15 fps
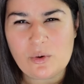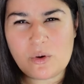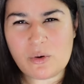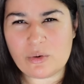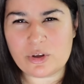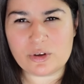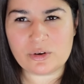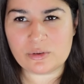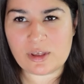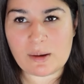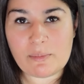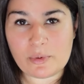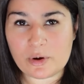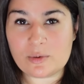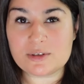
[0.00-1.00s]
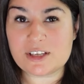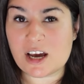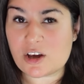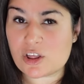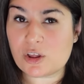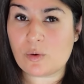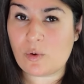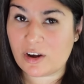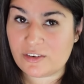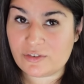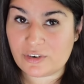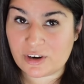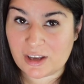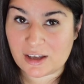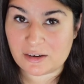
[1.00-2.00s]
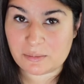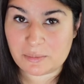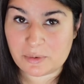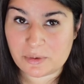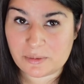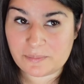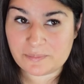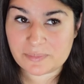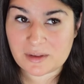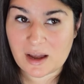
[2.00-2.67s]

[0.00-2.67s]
oh, you know, that book was actually quite forgettable.